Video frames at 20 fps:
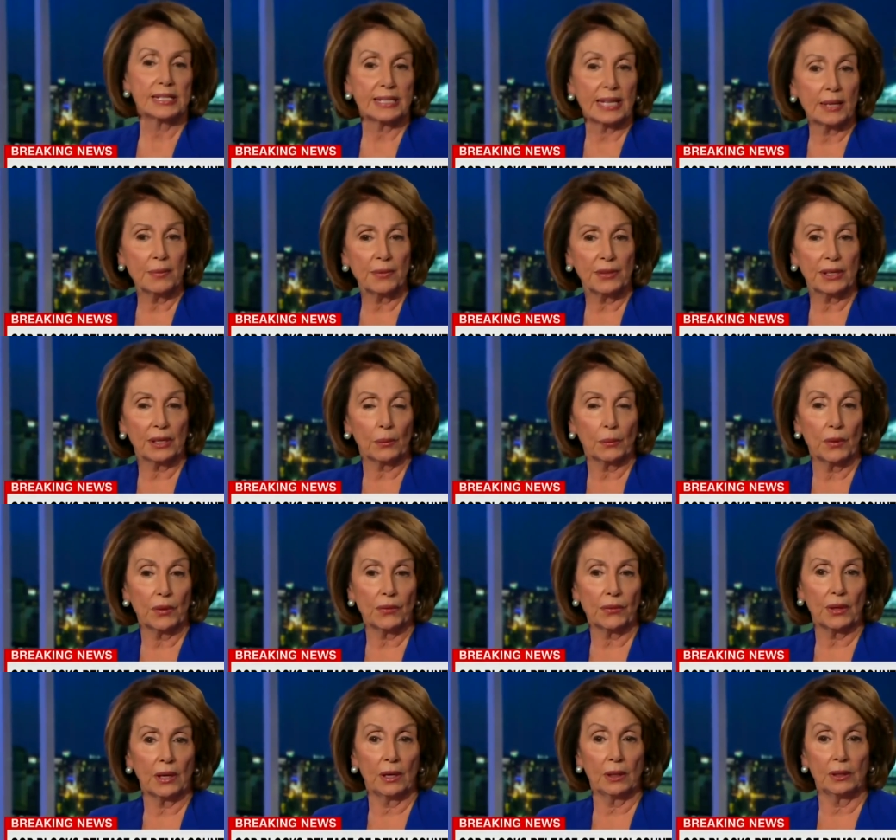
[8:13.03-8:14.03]
Same thing
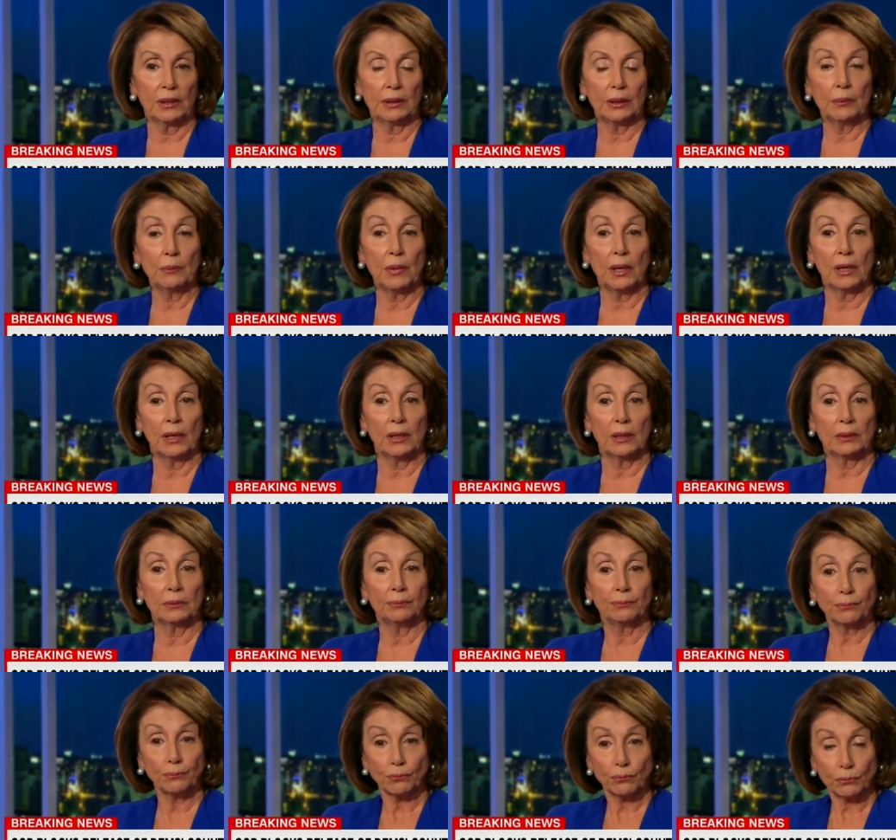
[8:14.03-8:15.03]
with uh,
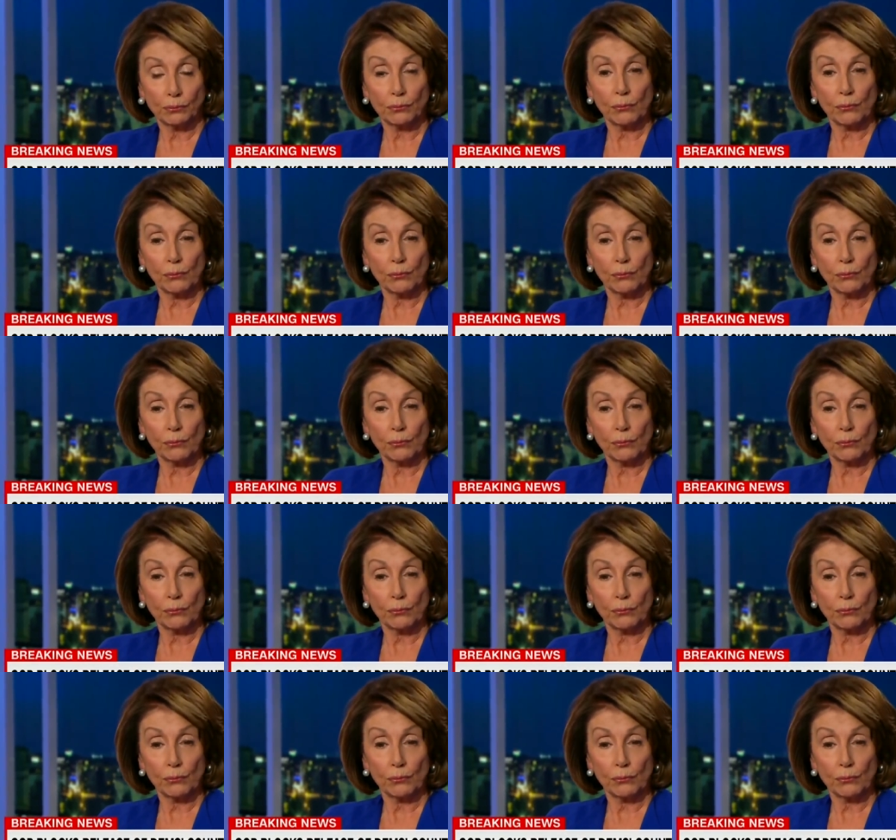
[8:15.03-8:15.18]
um,